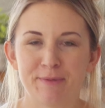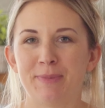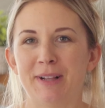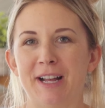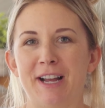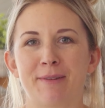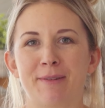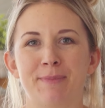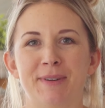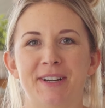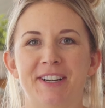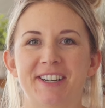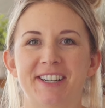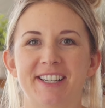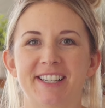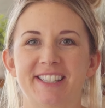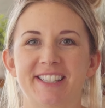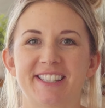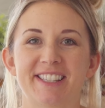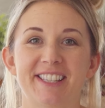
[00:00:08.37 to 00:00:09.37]

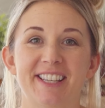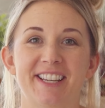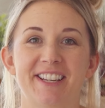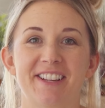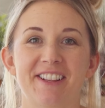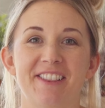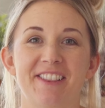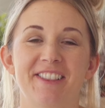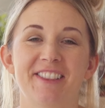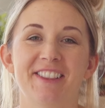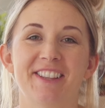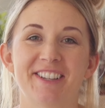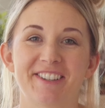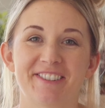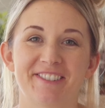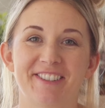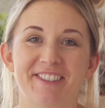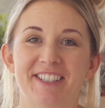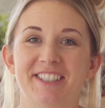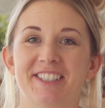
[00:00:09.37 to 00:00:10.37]
blackberries, like
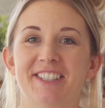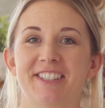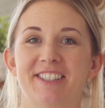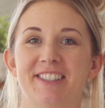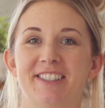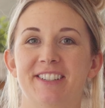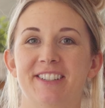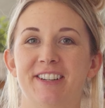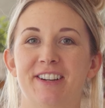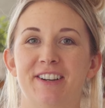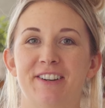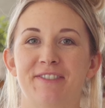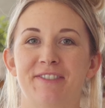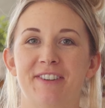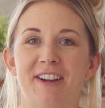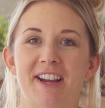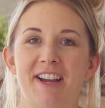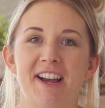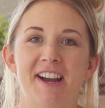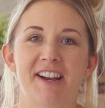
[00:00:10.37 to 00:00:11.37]
literally just enough.
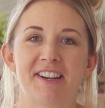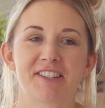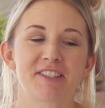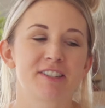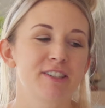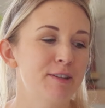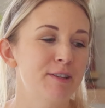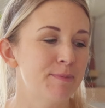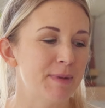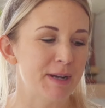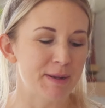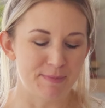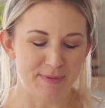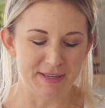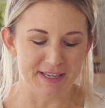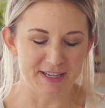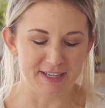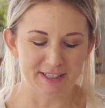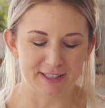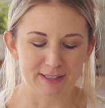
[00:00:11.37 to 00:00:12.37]
I actually might
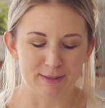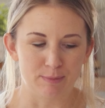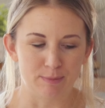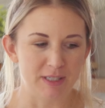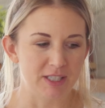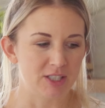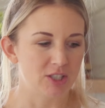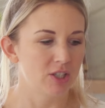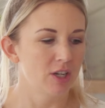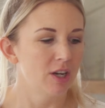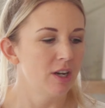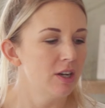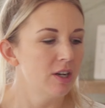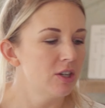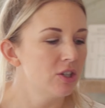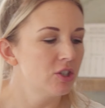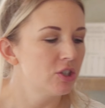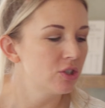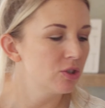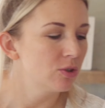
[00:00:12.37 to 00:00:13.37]
be a smidge
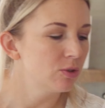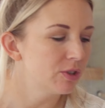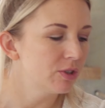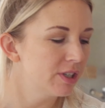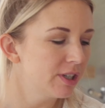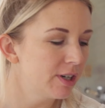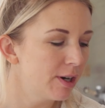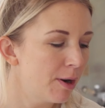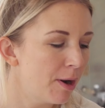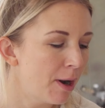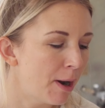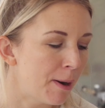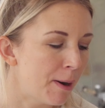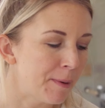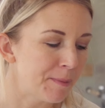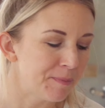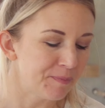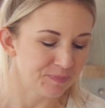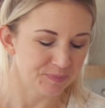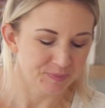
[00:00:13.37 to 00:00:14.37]
short,
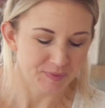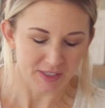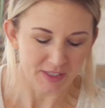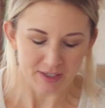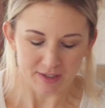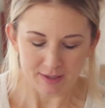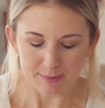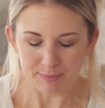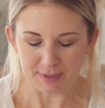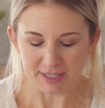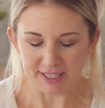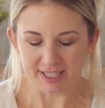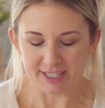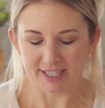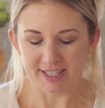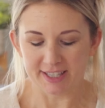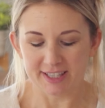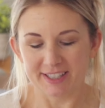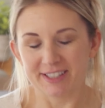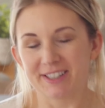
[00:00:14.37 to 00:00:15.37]

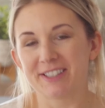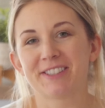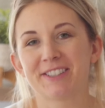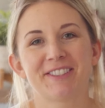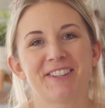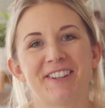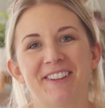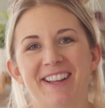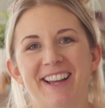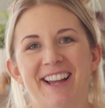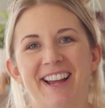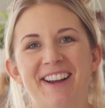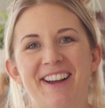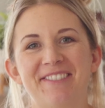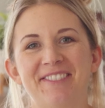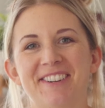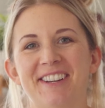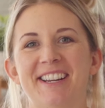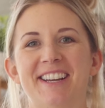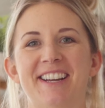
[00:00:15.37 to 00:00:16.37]
but this is all I
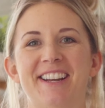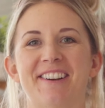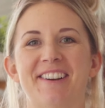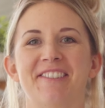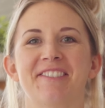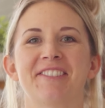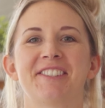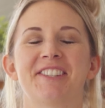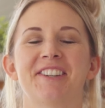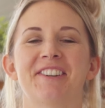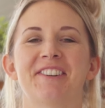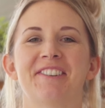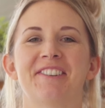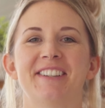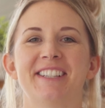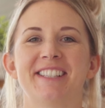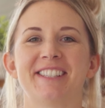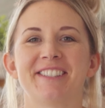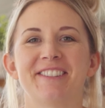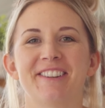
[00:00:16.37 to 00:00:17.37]
have right now. So
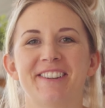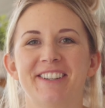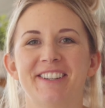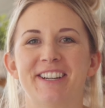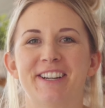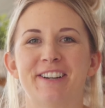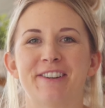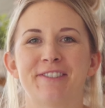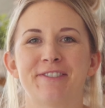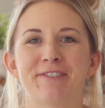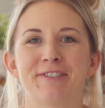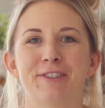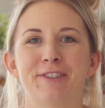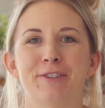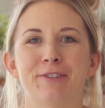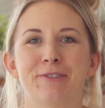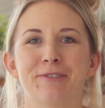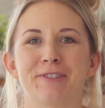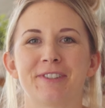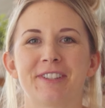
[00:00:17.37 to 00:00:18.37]
it's not enough
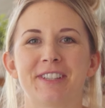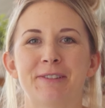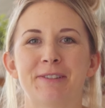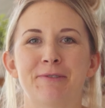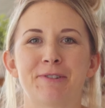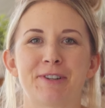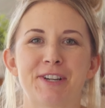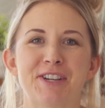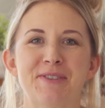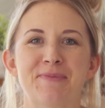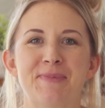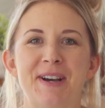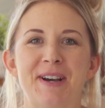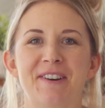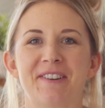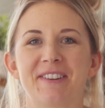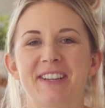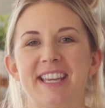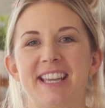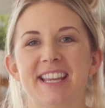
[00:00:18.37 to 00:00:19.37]
to really worry
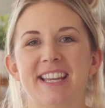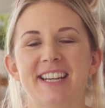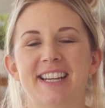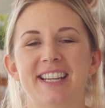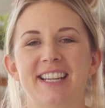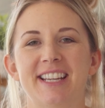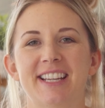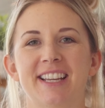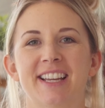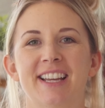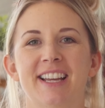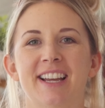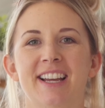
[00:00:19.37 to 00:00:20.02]
about canning,